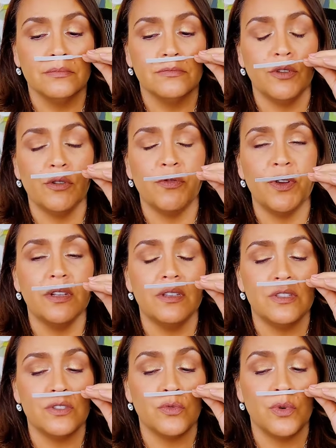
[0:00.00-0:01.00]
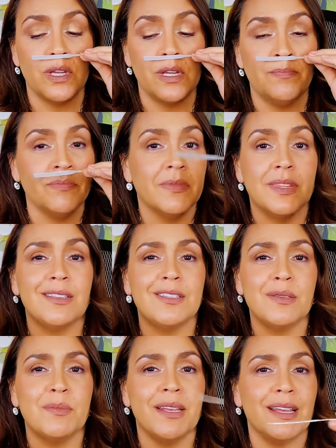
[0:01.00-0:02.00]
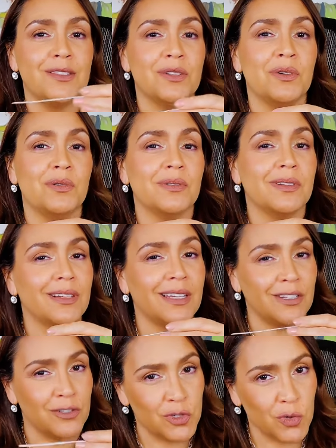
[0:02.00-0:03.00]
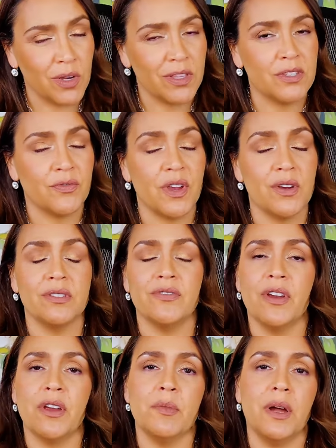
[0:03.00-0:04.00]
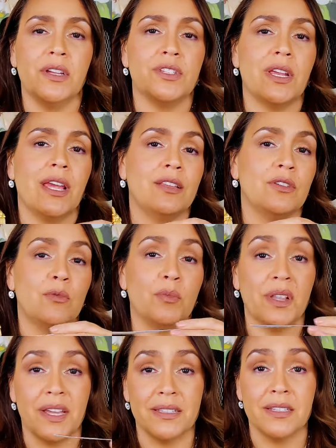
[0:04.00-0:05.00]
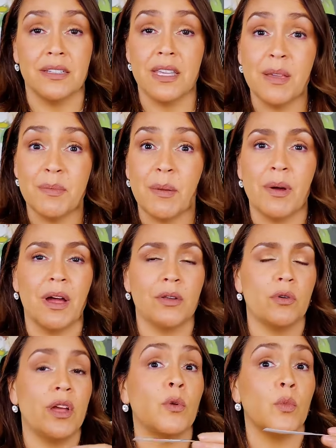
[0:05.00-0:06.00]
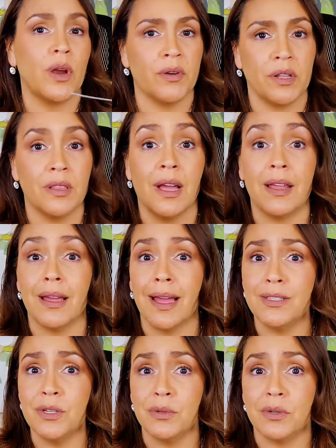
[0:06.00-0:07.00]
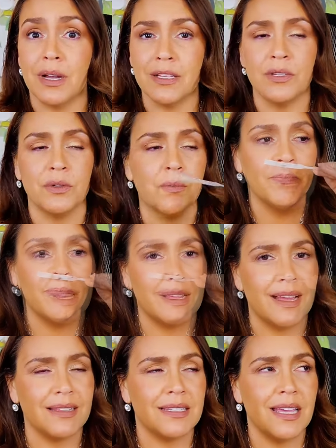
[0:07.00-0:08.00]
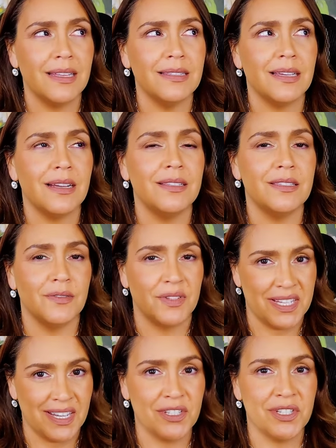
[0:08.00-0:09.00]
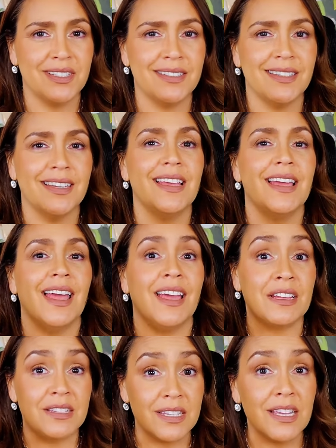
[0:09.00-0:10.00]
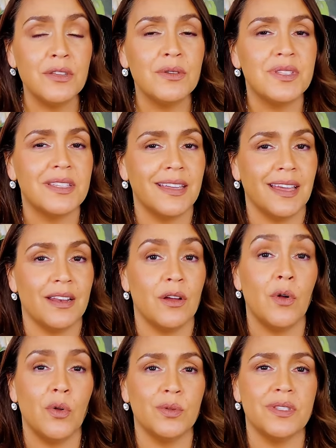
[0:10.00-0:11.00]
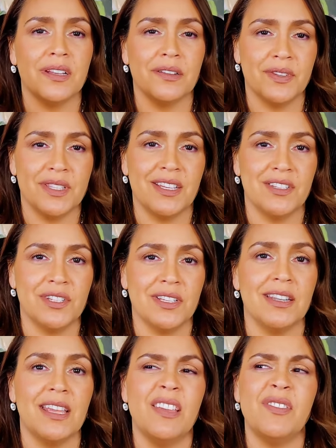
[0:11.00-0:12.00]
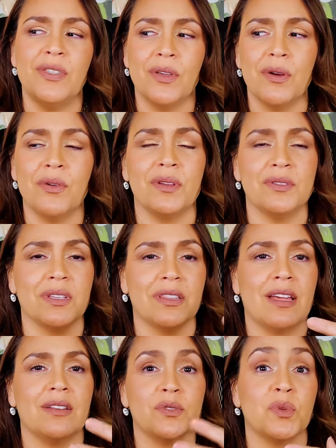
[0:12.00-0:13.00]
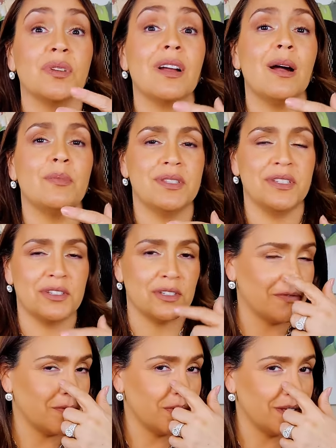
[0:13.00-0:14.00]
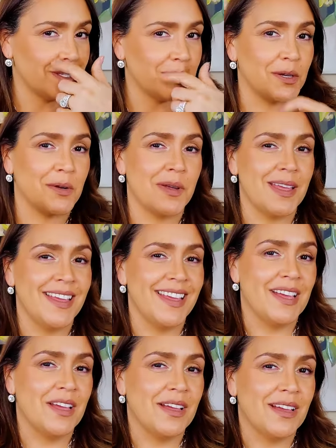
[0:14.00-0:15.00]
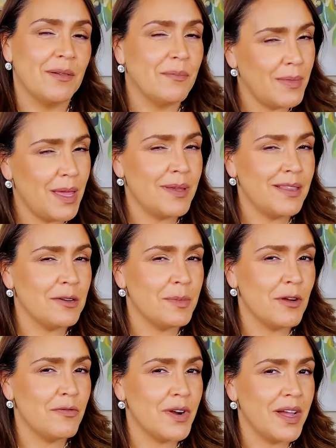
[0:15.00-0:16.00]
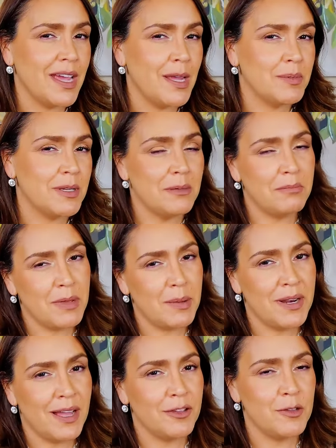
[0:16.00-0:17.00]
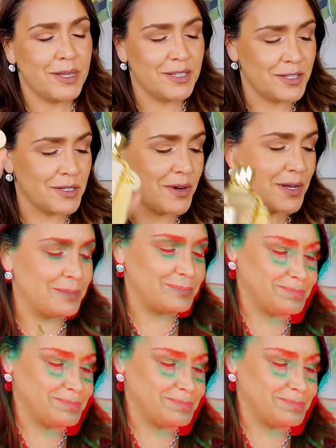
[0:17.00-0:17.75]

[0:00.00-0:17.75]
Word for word: Feel free to disagree. That doesn't mean I don't enjoy this fragrance very much and don't plan to keep my bottle and wear it a lot. I do, I do. it got 10 tons of attention and continues to get a whole ton of attention, even though there's a lot of sort of competition for this. So maybe a little bit overhyped, maybe not. You might disagree.